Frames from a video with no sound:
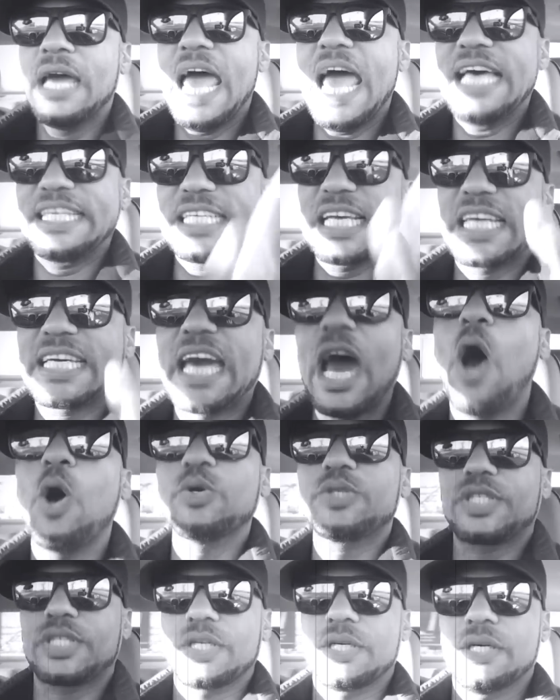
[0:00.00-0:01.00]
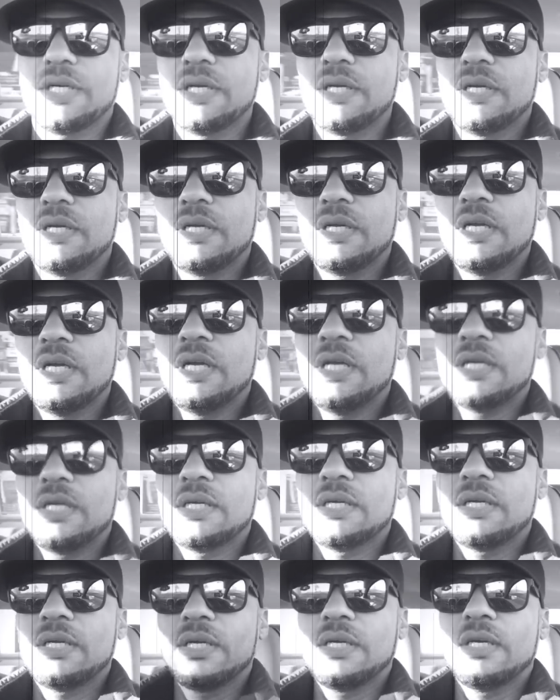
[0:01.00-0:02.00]
as a coaster
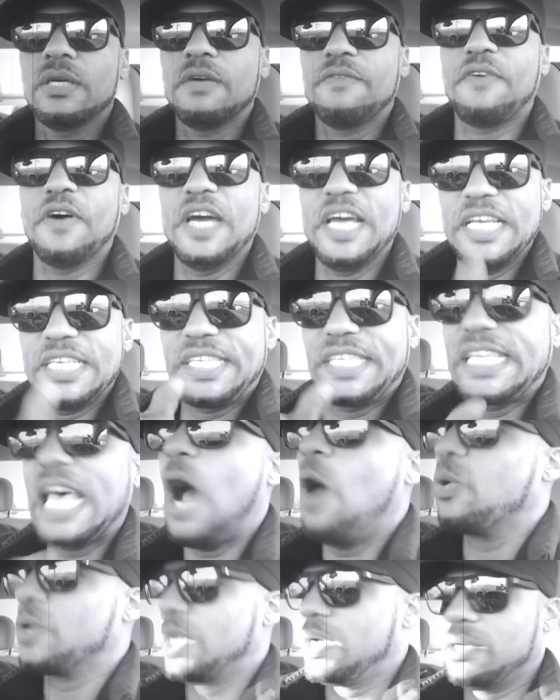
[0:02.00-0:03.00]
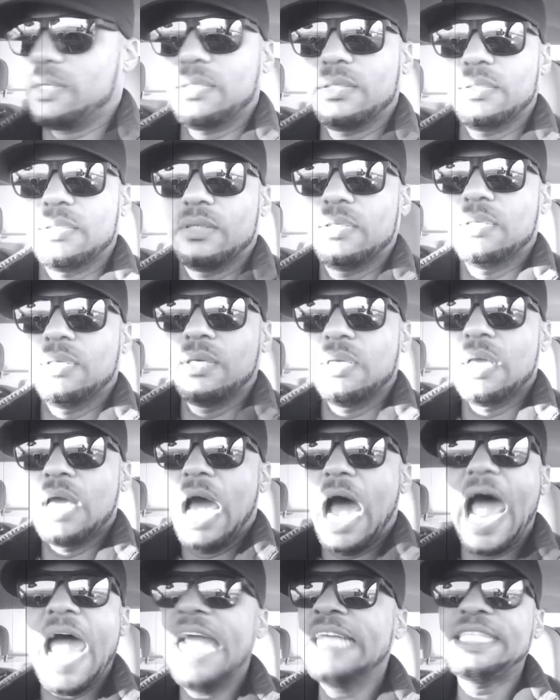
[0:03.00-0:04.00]
for his soap.
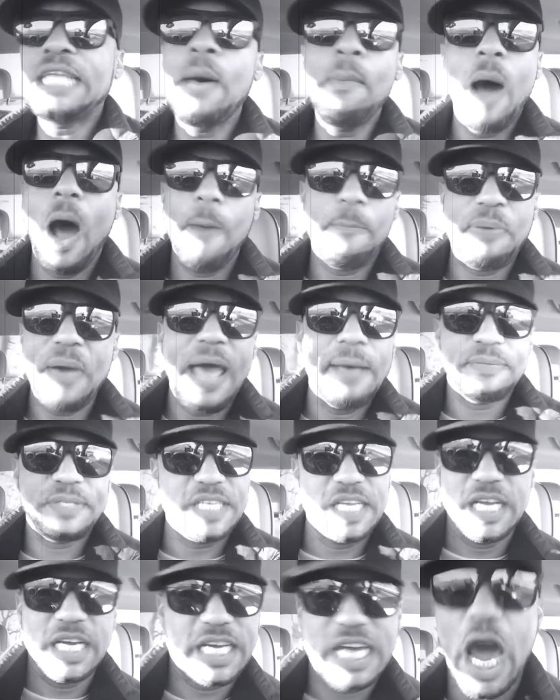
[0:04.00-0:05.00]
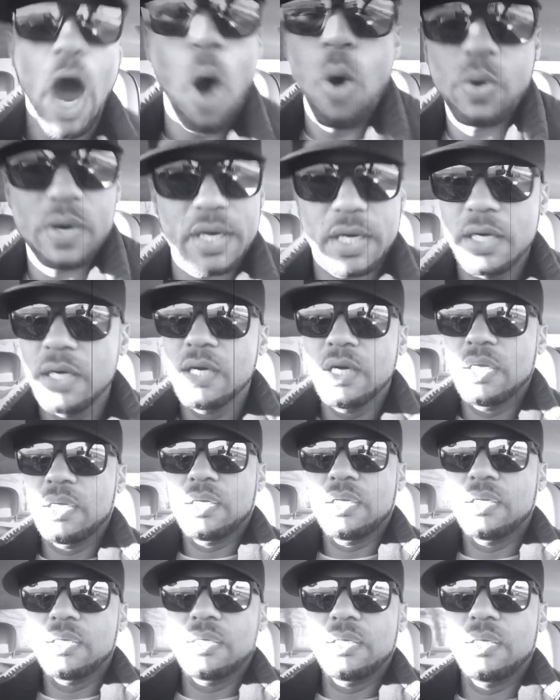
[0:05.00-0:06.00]
I ain't talking about Pepsi, Coke,
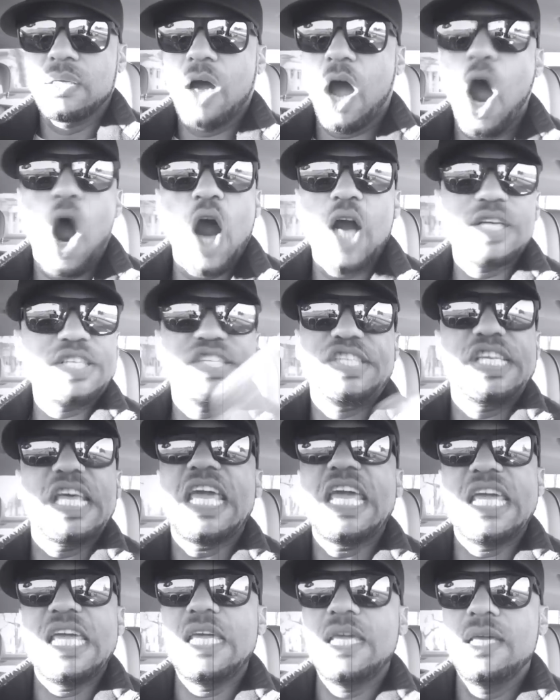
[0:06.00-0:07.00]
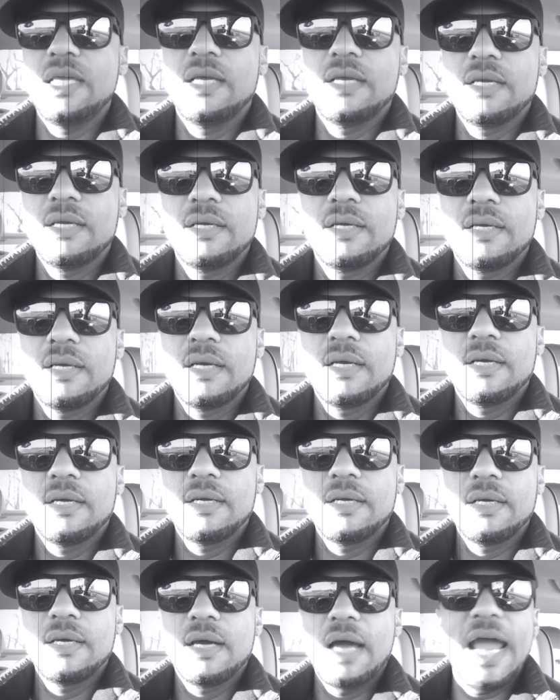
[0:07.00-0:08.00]
RC.
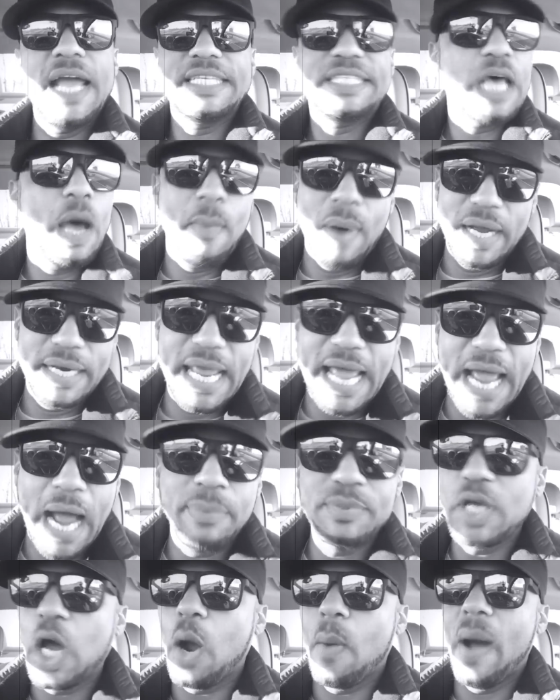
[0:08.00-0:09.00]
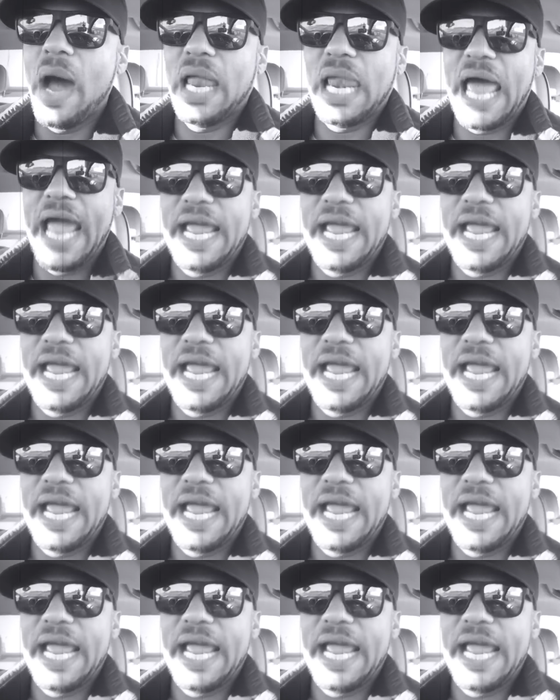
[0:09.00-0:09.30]
I ain't talking about that. I'm talking about,